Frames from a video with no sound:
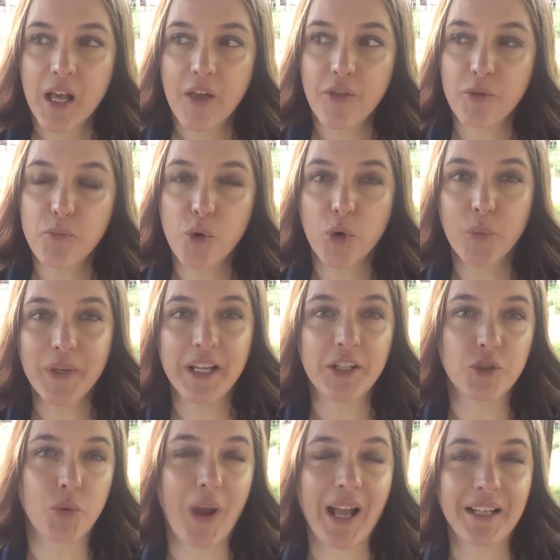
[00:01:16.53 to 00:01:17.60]
the more we
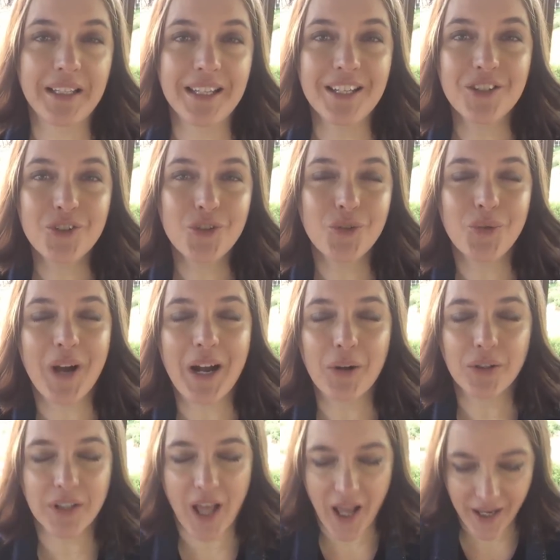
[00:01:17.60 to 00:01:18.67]
attract into
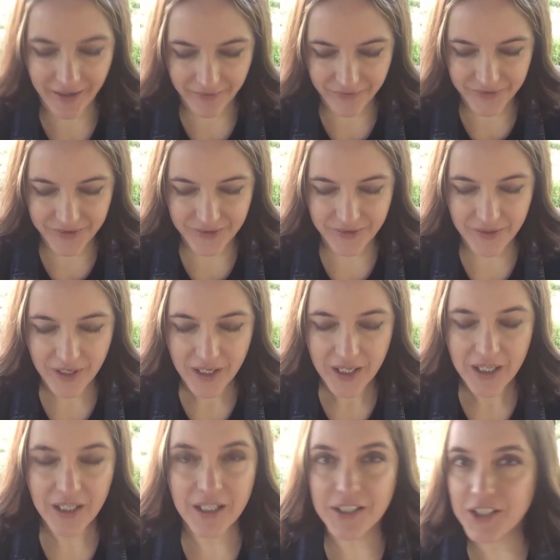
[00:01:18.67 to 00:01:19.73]
our lives
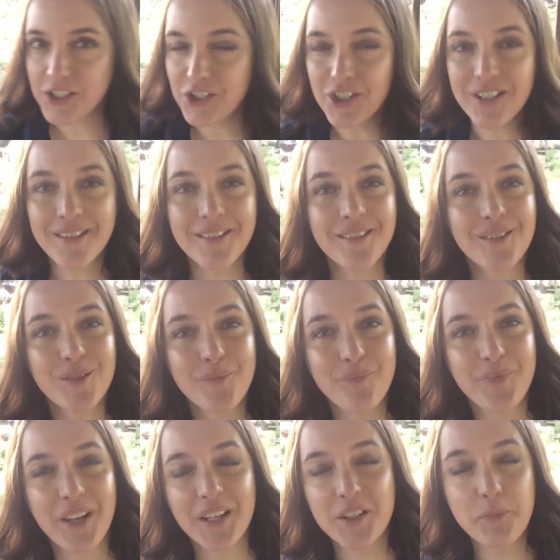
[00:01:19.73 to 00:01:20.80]
conditions,
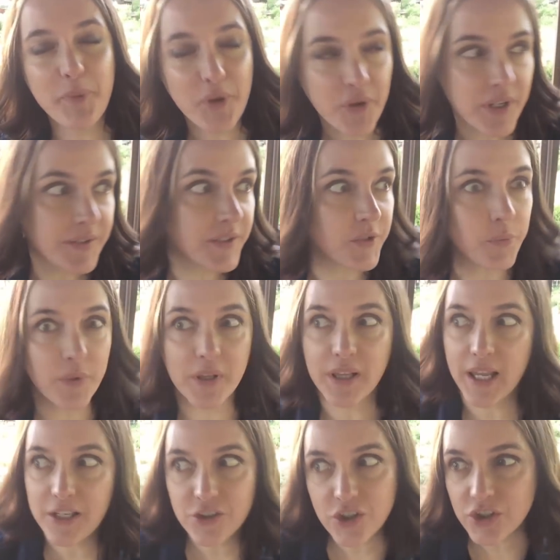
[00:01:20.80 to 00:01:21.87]
experiences,
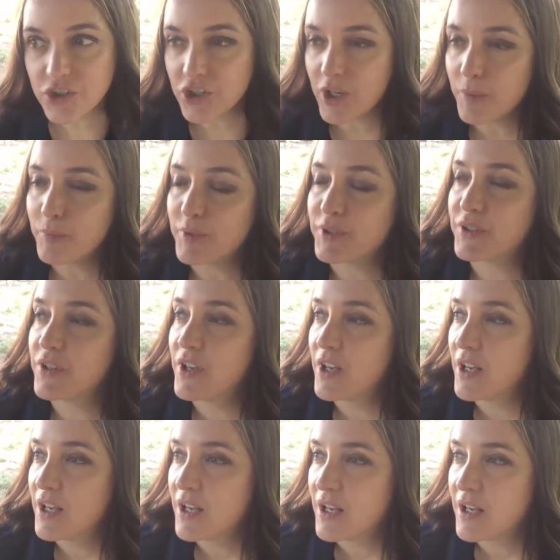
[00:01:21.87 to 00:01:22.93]
relationships,
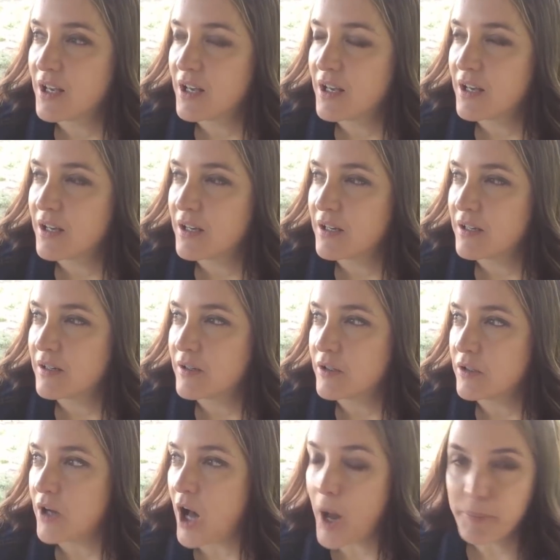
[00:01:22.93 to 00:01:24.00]

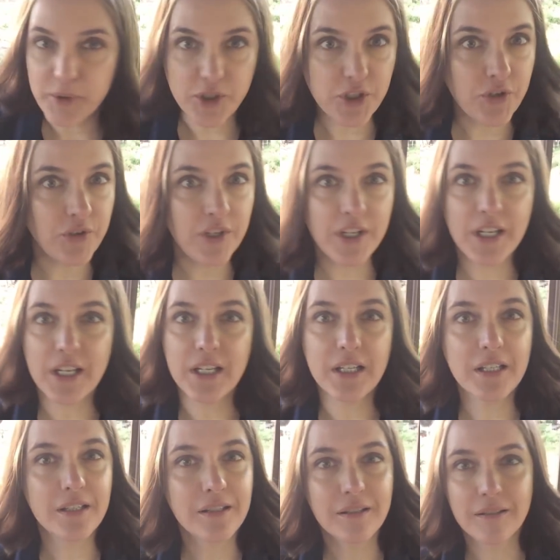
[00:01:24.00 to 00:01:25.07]

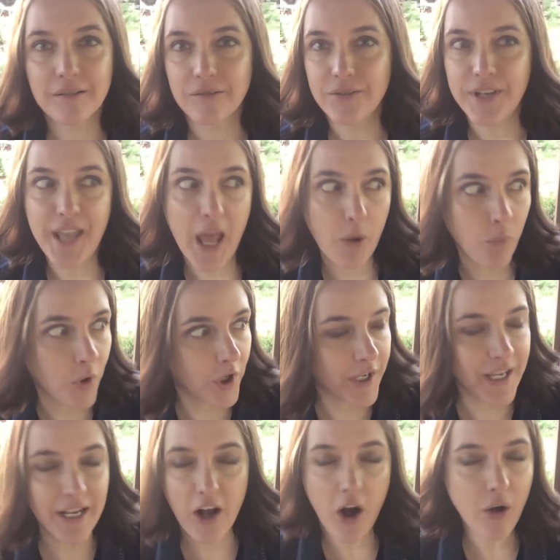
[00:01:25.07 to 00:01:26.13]
opportunities,
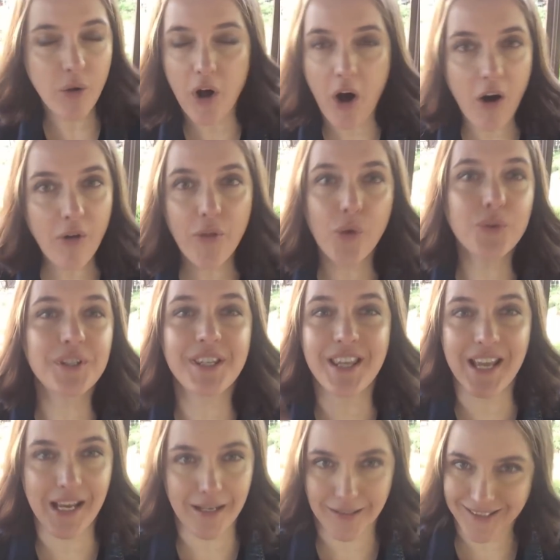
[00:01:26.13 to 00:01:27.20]
networking, all, all those
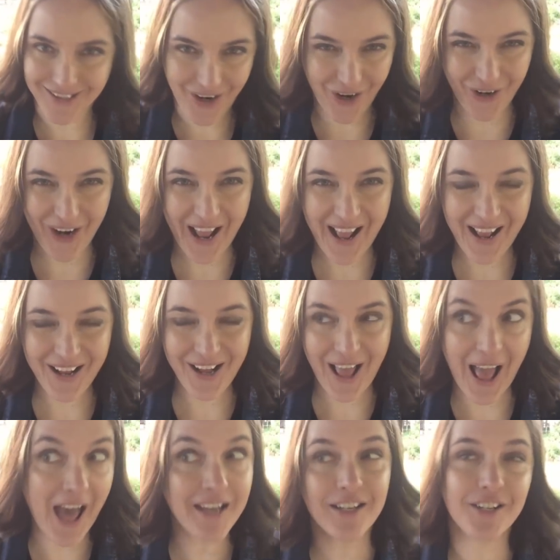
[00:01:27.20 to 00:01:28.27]
things are
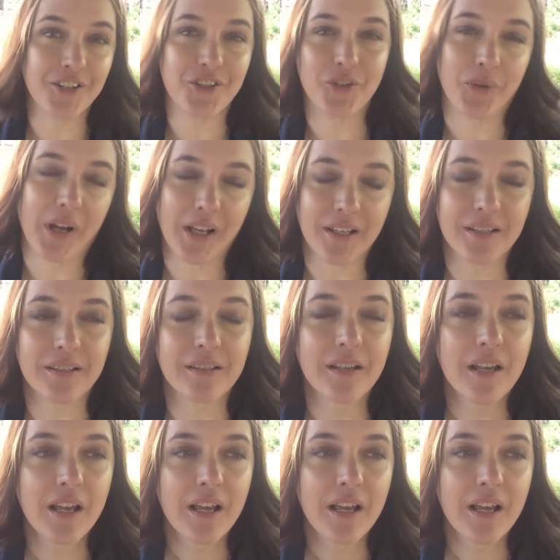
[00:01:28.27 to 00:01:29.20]
added unto us,